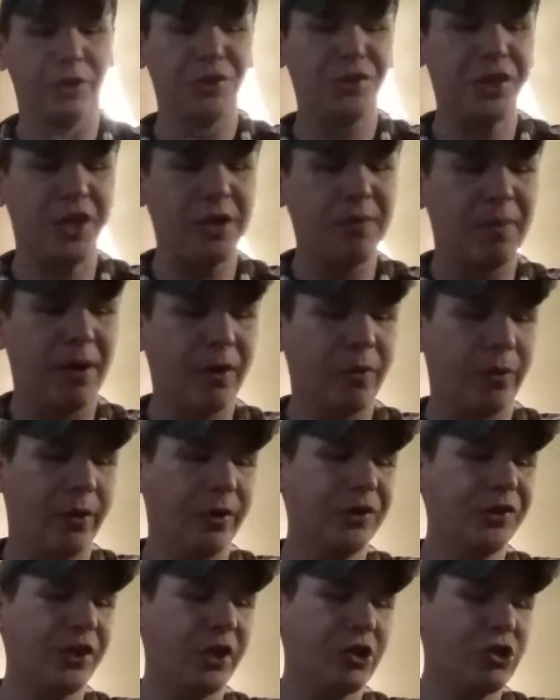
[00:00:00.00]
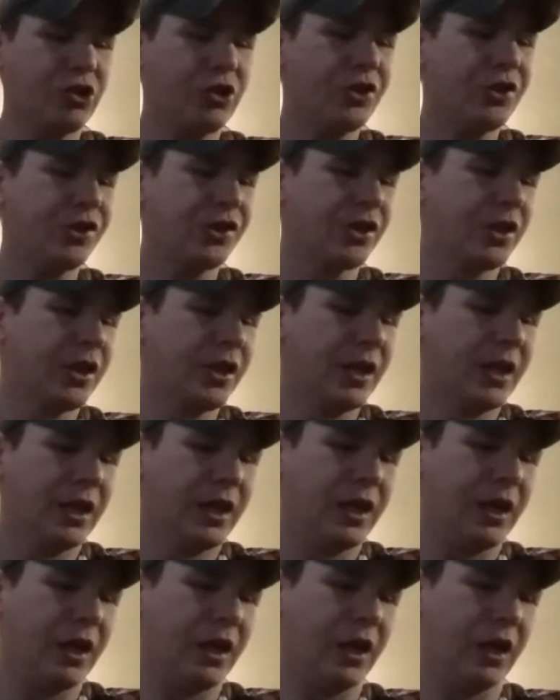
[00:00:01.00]
these keymod rail sections,
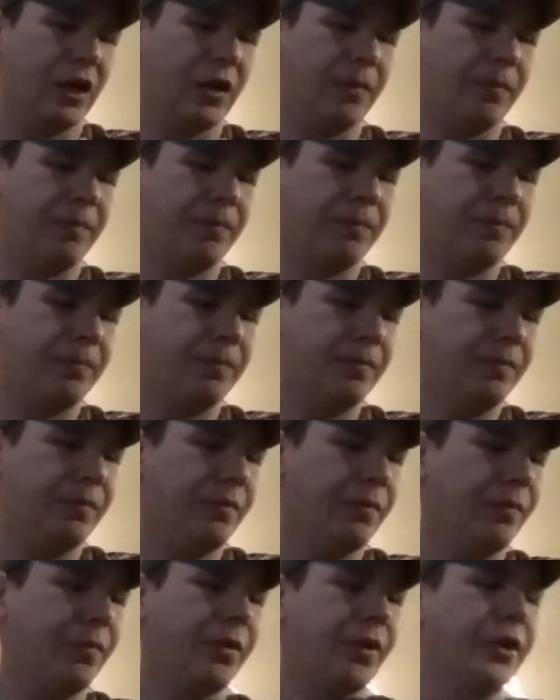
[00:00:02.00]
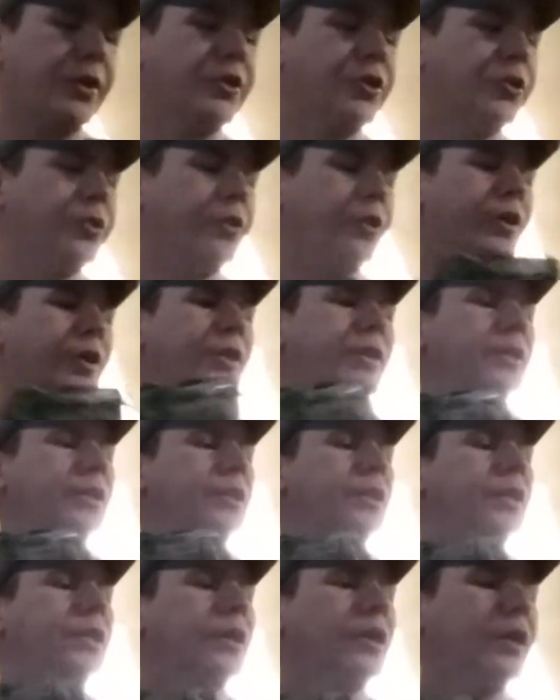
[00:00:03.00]
they do good.
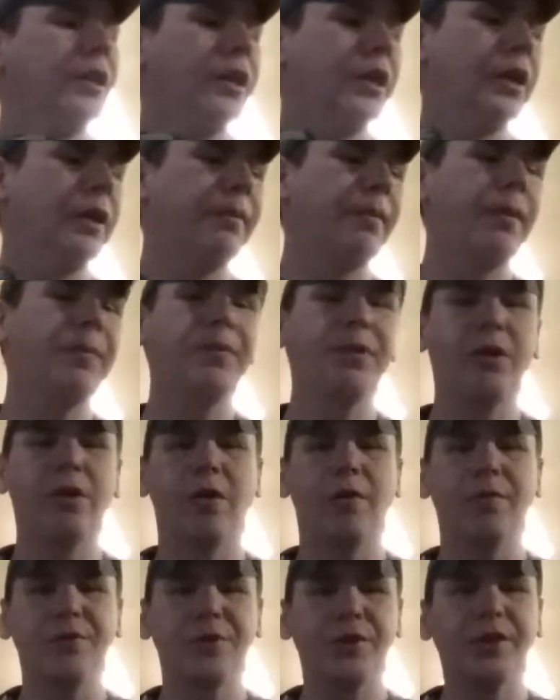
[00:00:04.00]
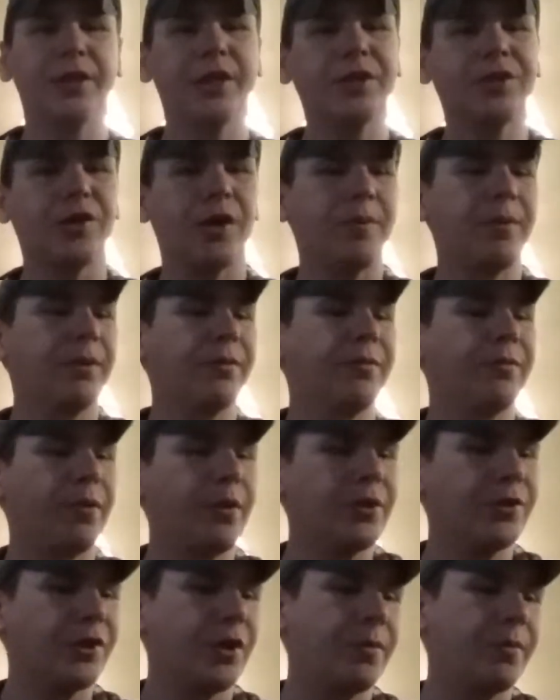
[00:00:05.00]
Up here, obviously, it gets off of the
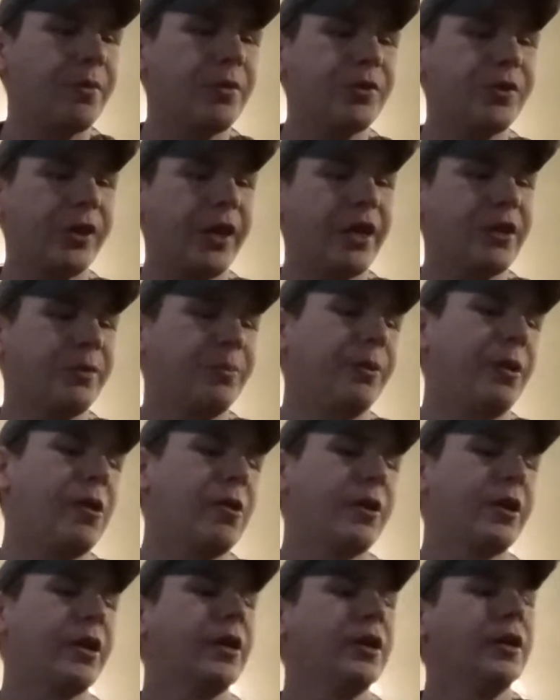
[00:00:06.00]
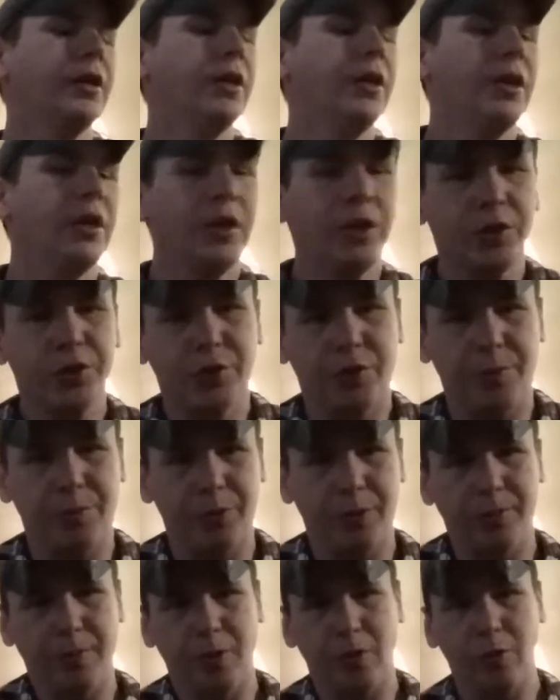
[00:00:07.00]
front side, but it's a gas block. So I
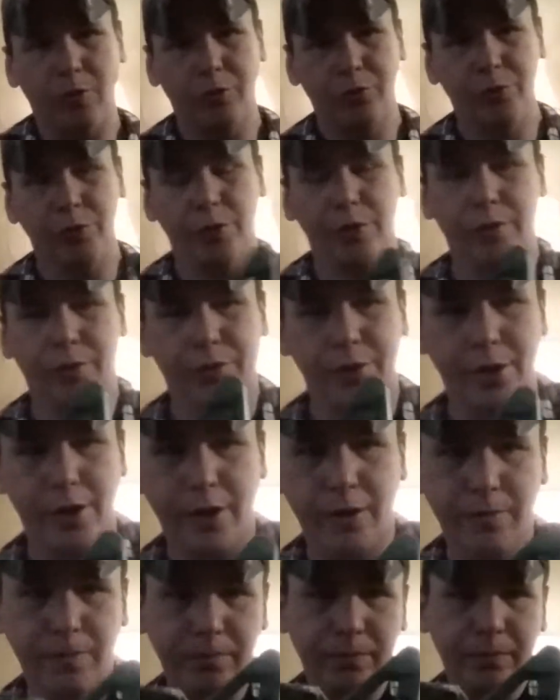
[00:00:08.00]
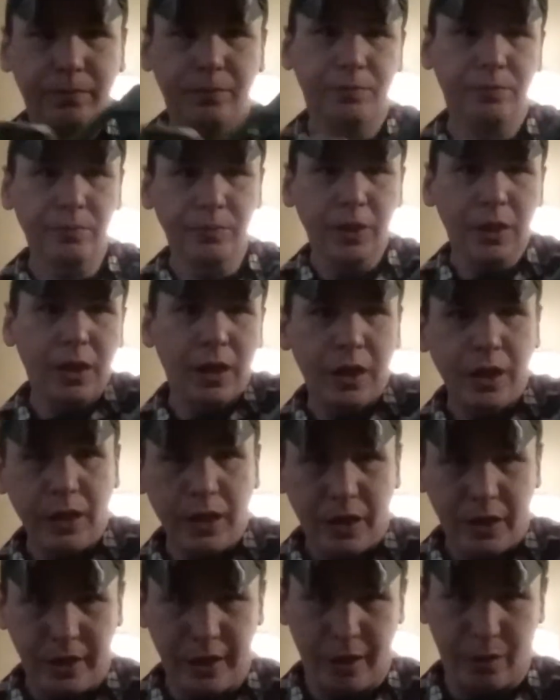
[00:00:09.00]
put them all throughout there.
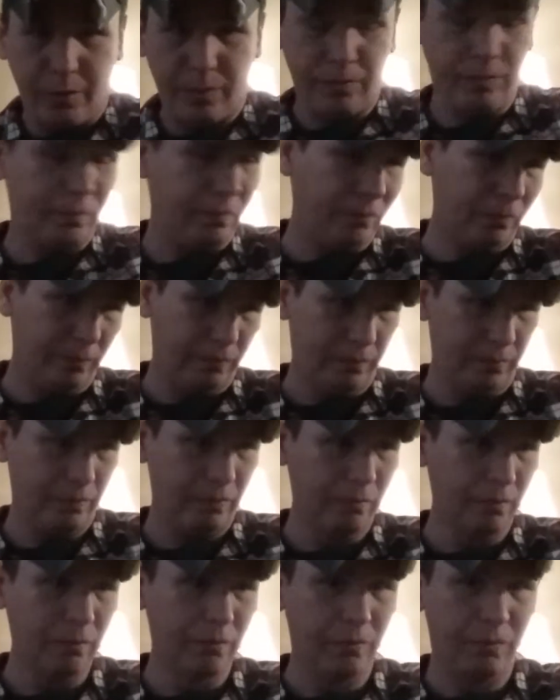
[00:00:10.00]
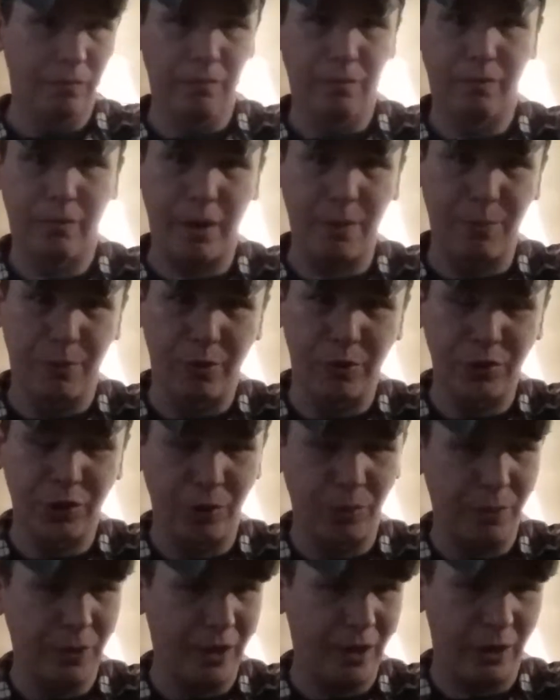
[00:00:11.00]
Now, my
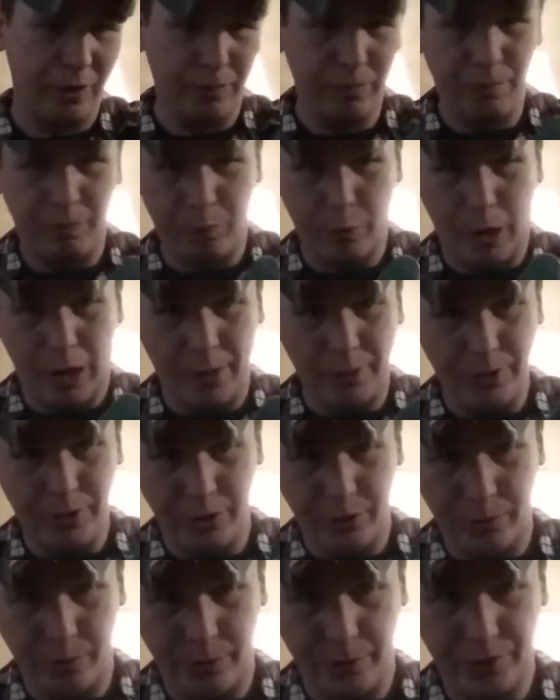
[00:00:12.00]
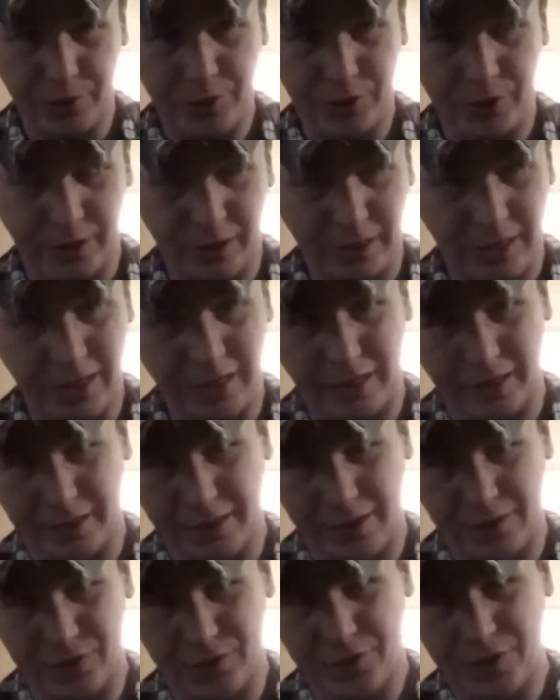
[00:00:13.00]
personal opinion, what I would do is kind of like
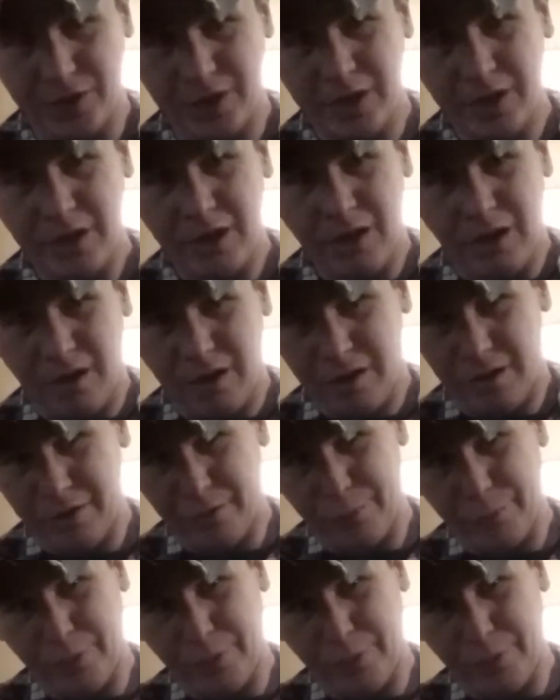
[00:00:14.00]
this. On your